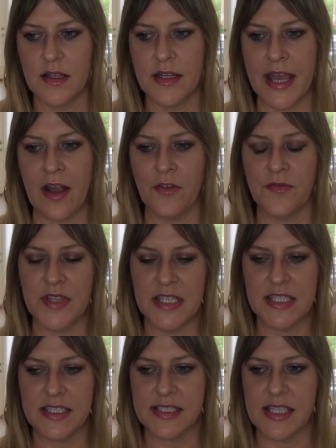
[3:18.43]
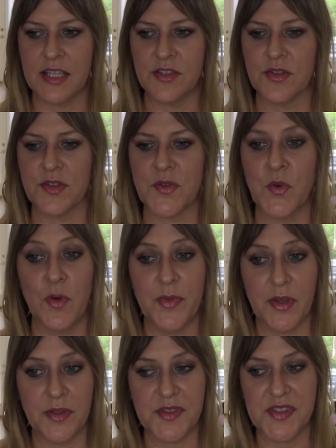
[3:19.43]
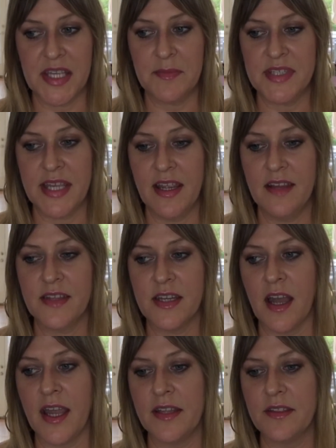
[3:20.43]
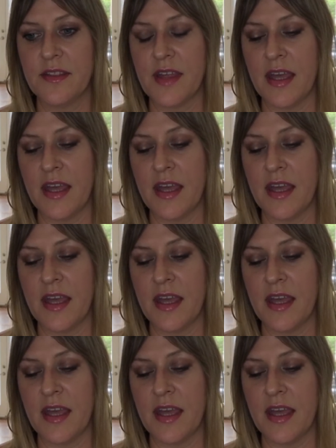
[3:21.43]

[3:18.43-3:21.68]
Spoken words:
Now, Venus enters Scorpio the same day on the 9th,